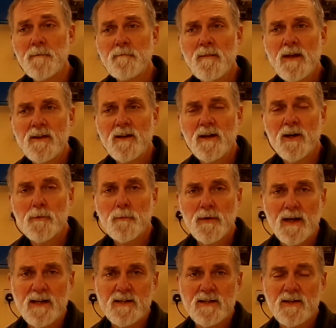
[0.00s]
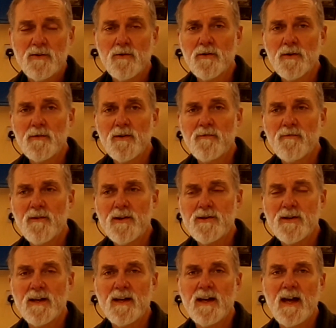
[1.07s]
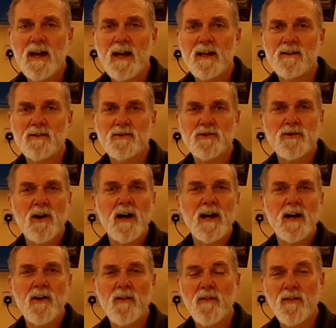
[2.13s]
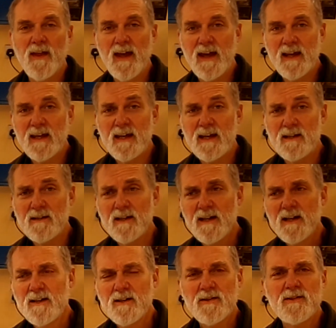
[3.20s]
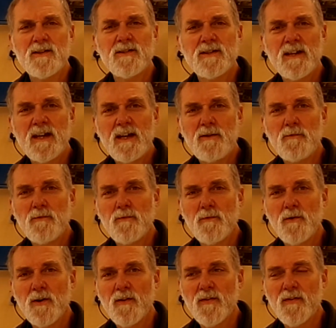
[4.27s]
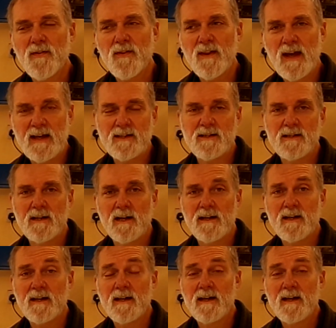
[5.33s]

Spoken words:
that I'd place the order with Fisher and try out their kit just to see what that's like